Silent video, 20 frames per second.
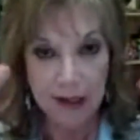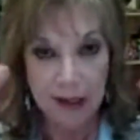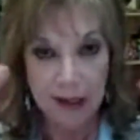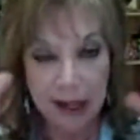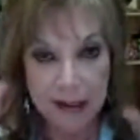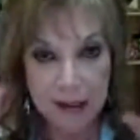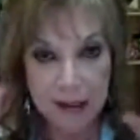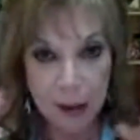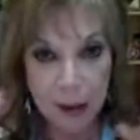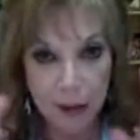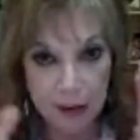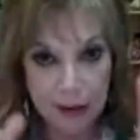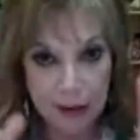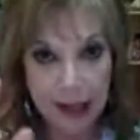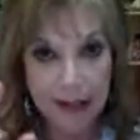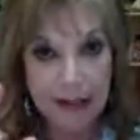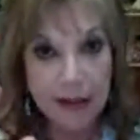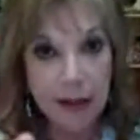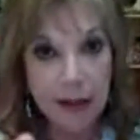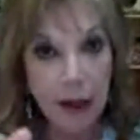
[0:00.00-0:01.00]
Okay, so
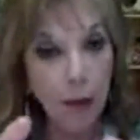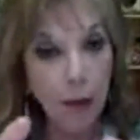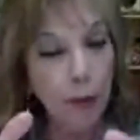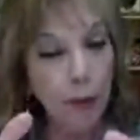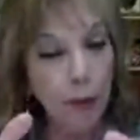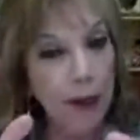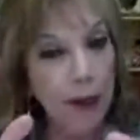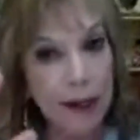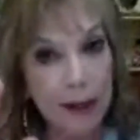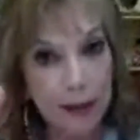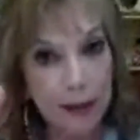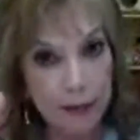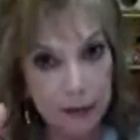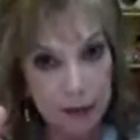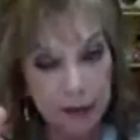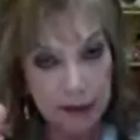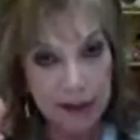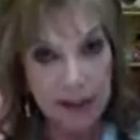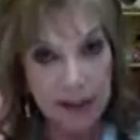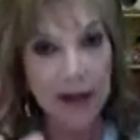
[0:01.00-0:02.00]
that's a
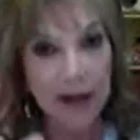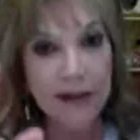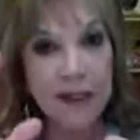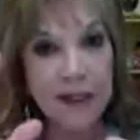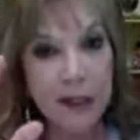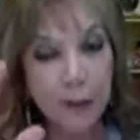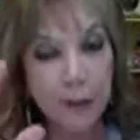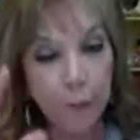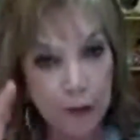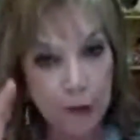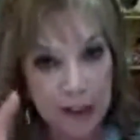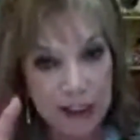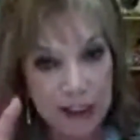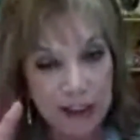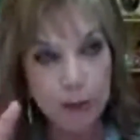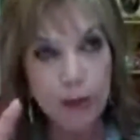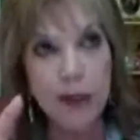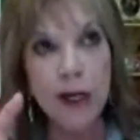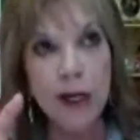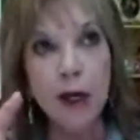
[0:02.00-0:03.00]
really that's a different
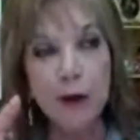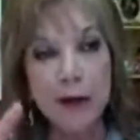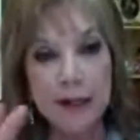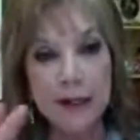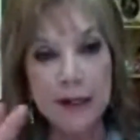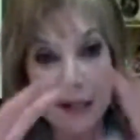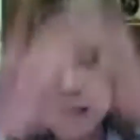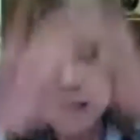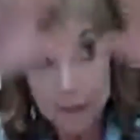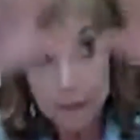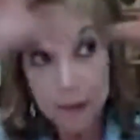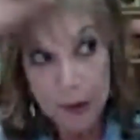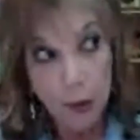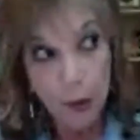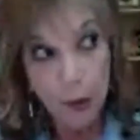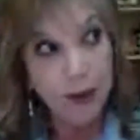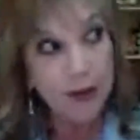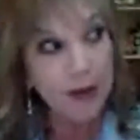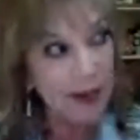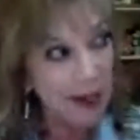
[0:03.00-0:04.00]
experience
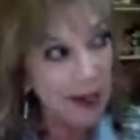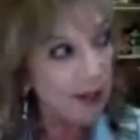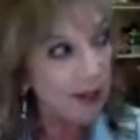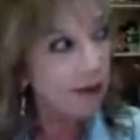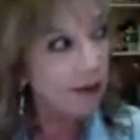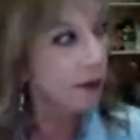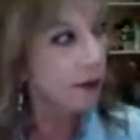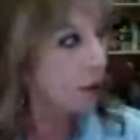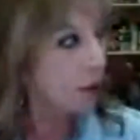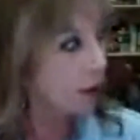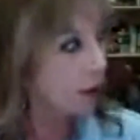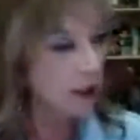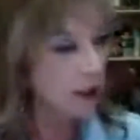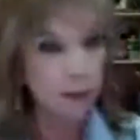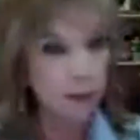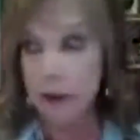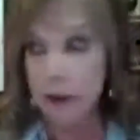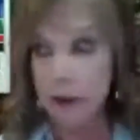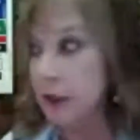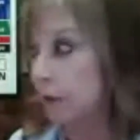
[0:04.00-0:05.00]
within the whole
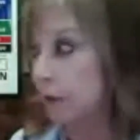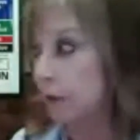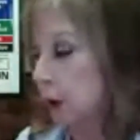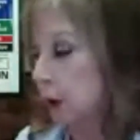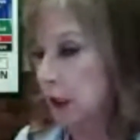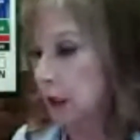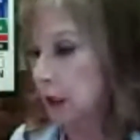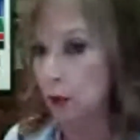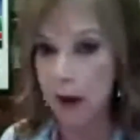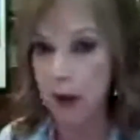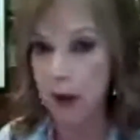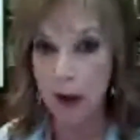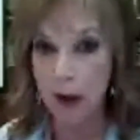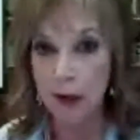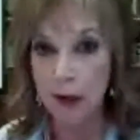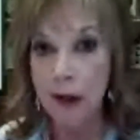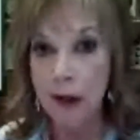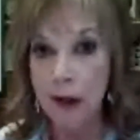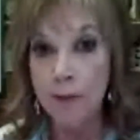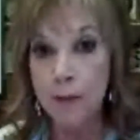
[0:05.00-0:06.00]
experience of looking around.
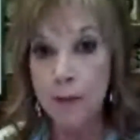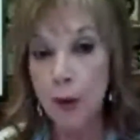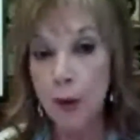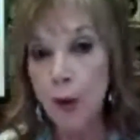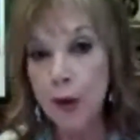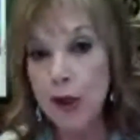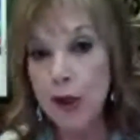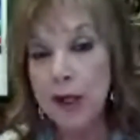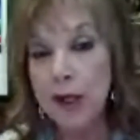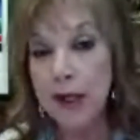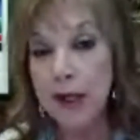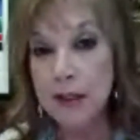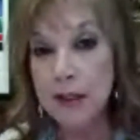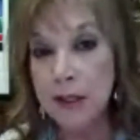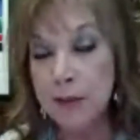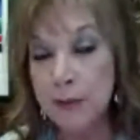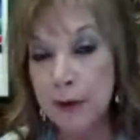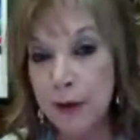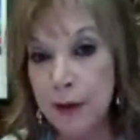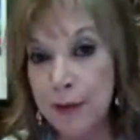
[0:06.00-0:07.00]
But when you get to the
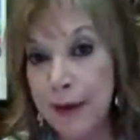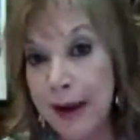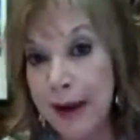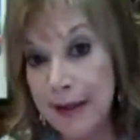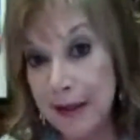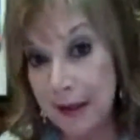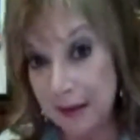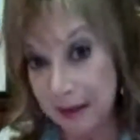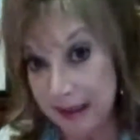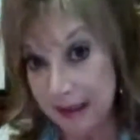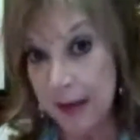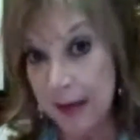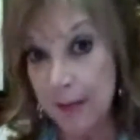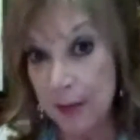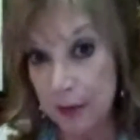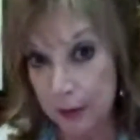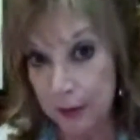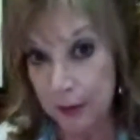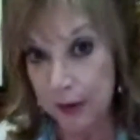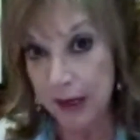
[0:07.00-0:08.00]
mirror of the mind, step
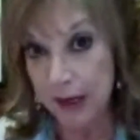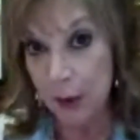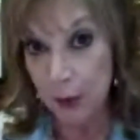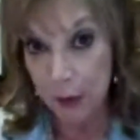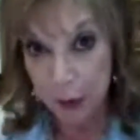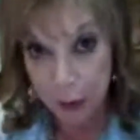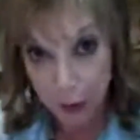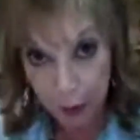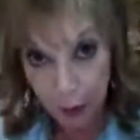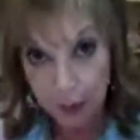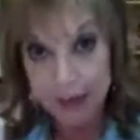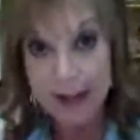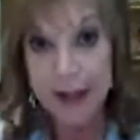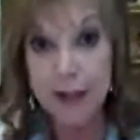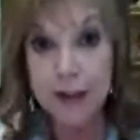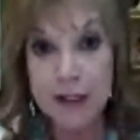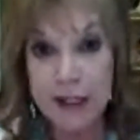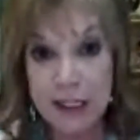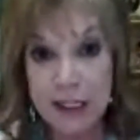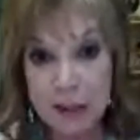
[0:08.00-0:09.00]
three, where you go into the
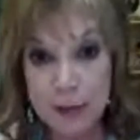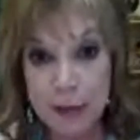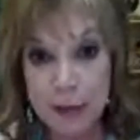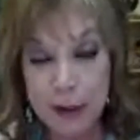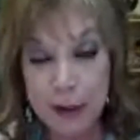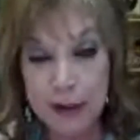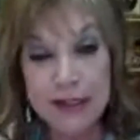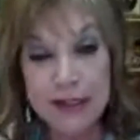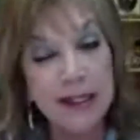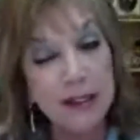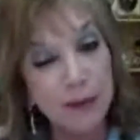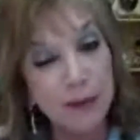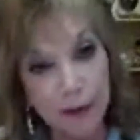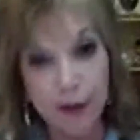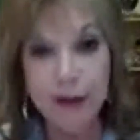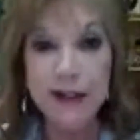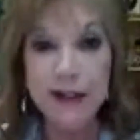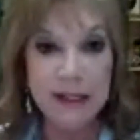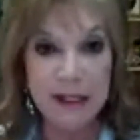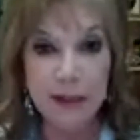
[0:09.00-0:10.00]
experience, it's very
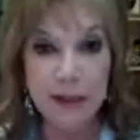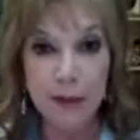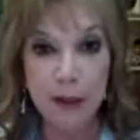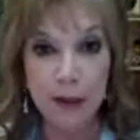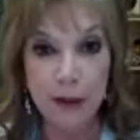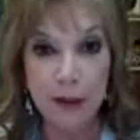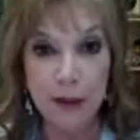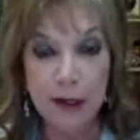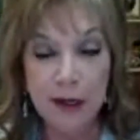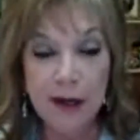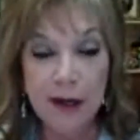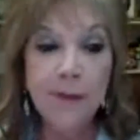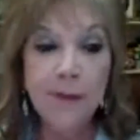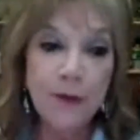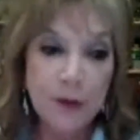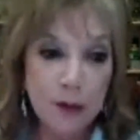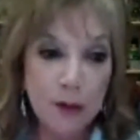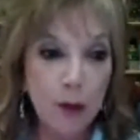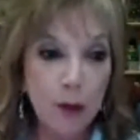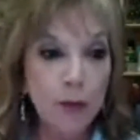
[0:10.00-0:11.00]
similar.
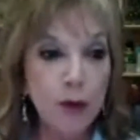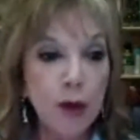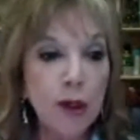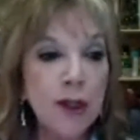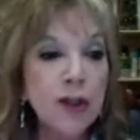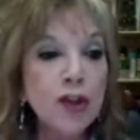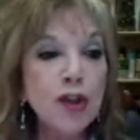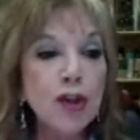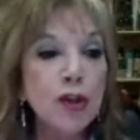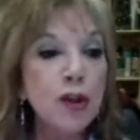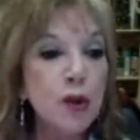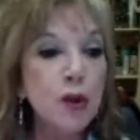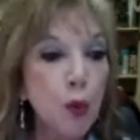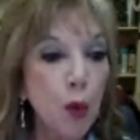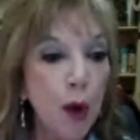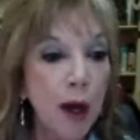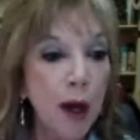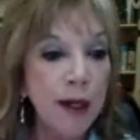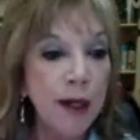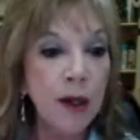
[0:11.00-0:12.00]
So you can choose
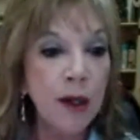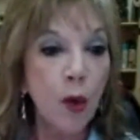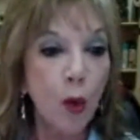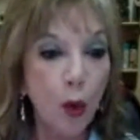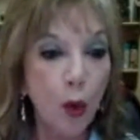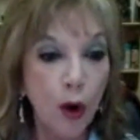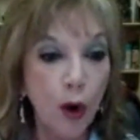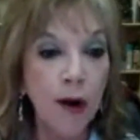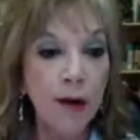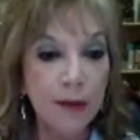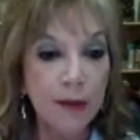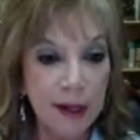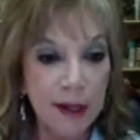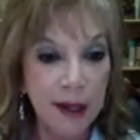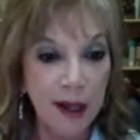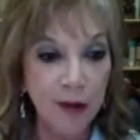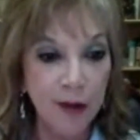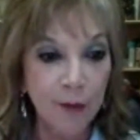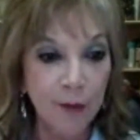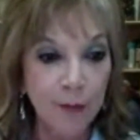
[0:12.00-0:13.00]
one or the
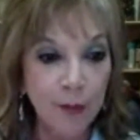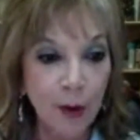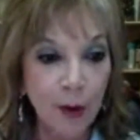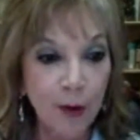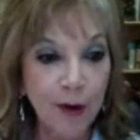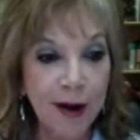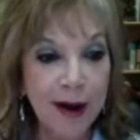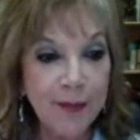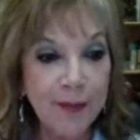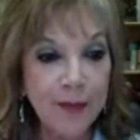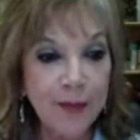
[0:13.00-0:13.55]
other. All right.